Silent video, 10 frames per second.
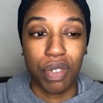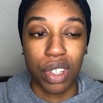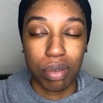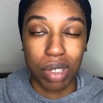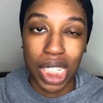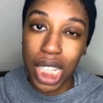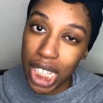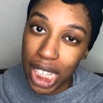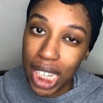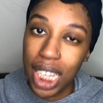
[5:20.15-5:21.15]
Feels really
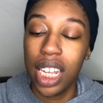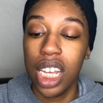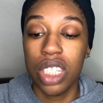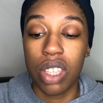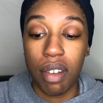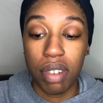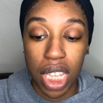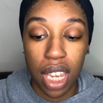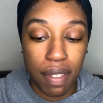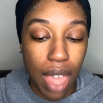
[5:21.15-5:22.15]
clean. So I
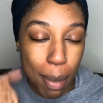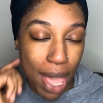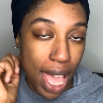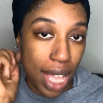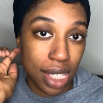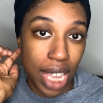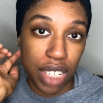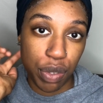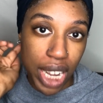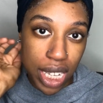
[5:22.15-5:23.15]
really love that mask.
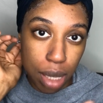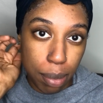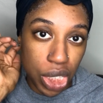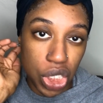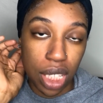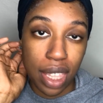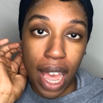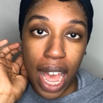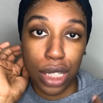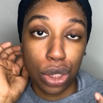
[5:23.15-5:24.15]
I forgot to mention
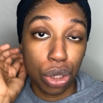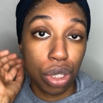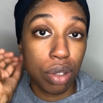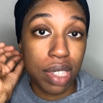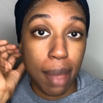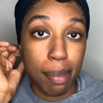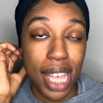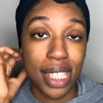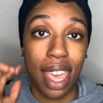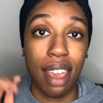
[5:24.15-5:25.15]
that I do use that
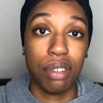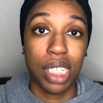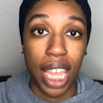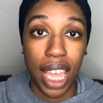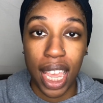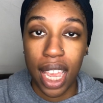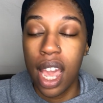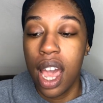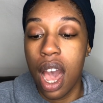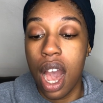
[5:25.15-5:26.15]
mask every day.
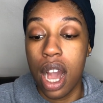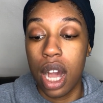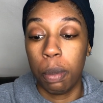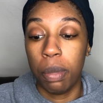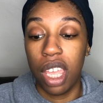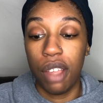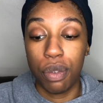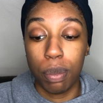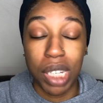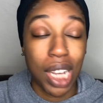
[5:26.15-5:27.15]

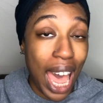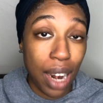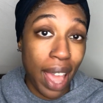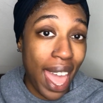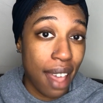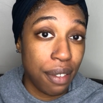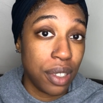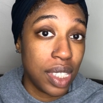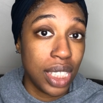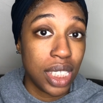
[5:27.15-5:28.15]
If I don't have
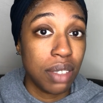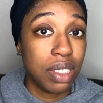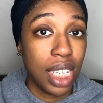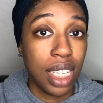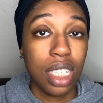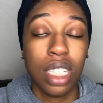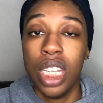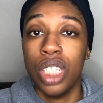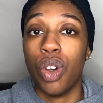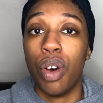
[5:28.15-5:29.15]
sensitive skin,
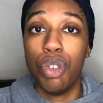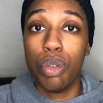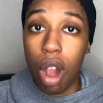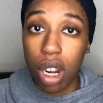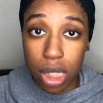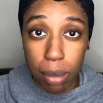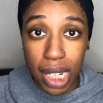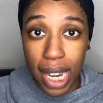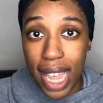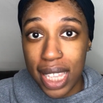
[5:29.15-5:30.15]
so if you are
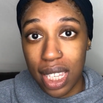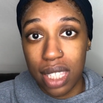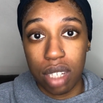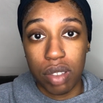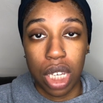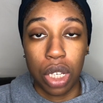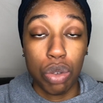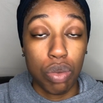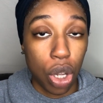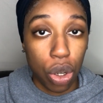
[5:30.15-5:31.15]
somebody that has sensitive skin and
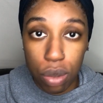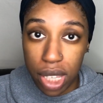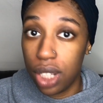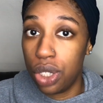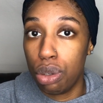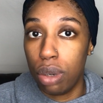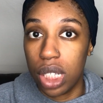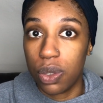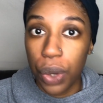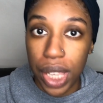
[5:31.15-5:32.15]
you know you can't do an
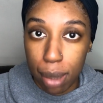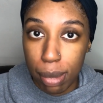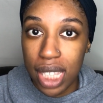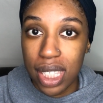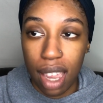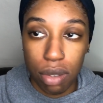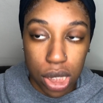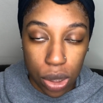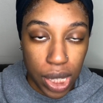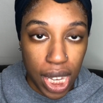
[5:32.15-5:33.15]
exfoliating mask every
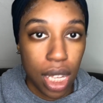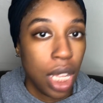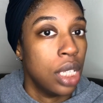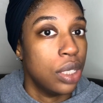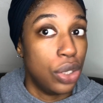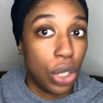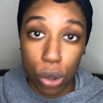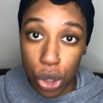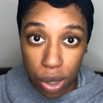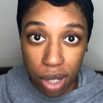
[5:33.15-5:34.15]
single day,
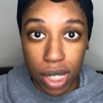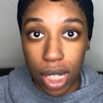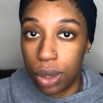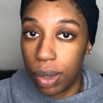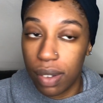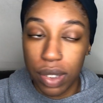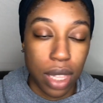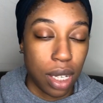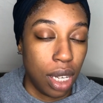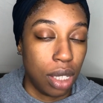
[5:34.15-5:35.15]
don't do it every day. Do it every
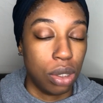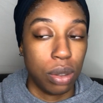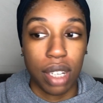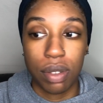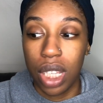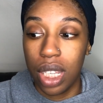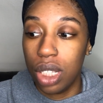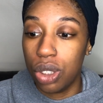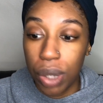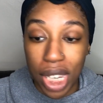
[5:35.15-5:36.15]
other day. Do it
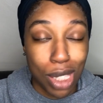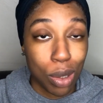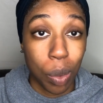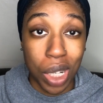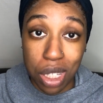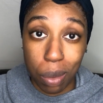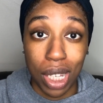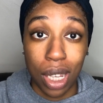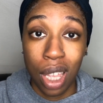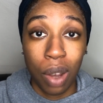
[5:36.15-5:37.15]
every 2 days. Do it once a
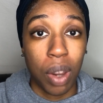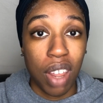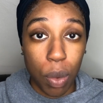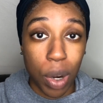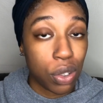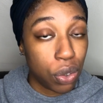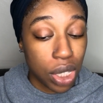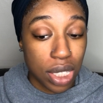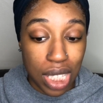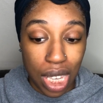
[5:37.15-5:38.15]
week. Whatever works for
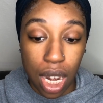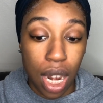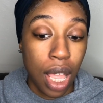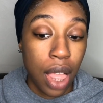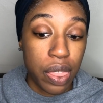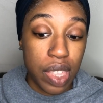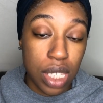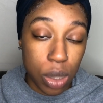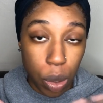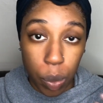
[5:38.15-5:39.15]
your skin.
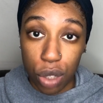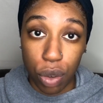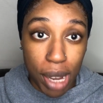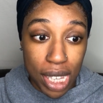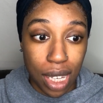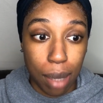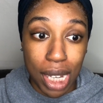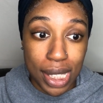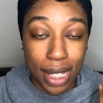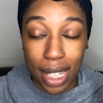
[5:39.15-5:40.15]
This is what works for my skin.
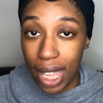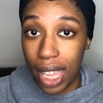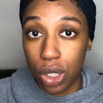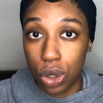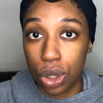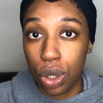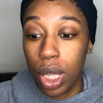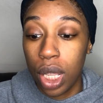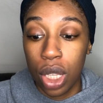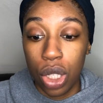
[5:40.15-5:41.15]
My skin can
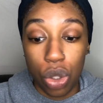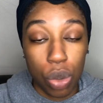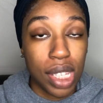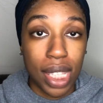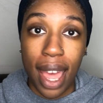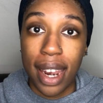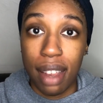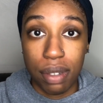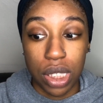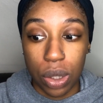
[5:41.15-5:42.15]
handle using that
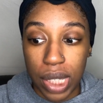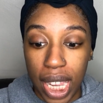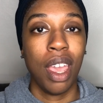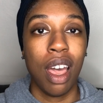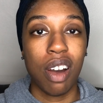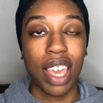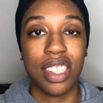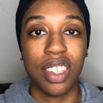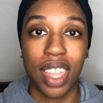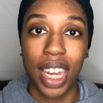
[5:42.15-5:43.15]
every single day. Okay,
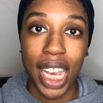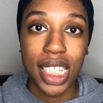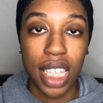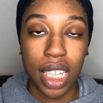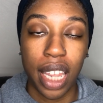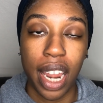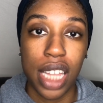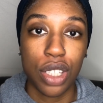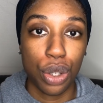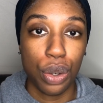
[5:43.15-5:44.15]
so the next thing that
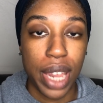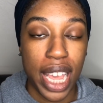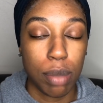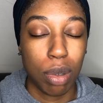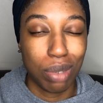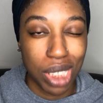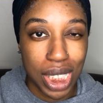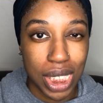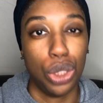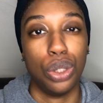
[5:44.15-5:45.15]
I do that has been
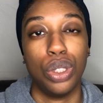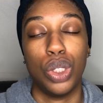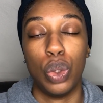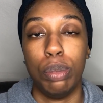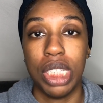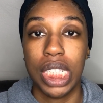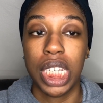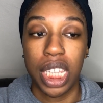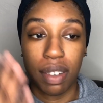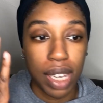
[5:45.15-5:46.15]
really essential to
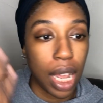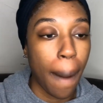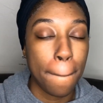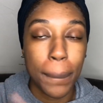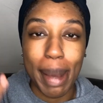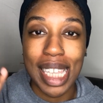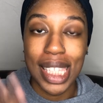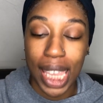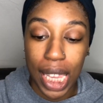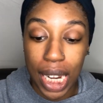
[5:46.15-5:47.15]
me clearing up
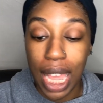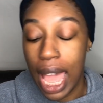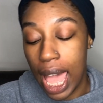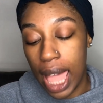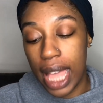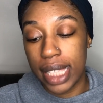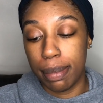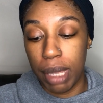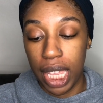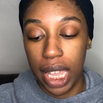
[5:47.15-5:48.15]
my skin
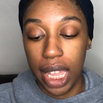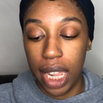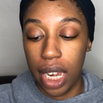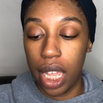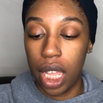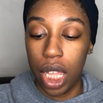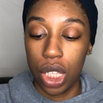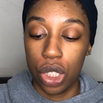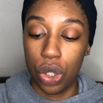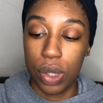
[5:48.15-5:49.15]
has been
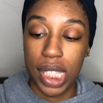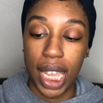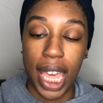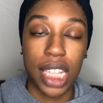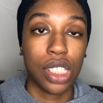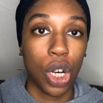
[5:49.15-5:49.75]
using a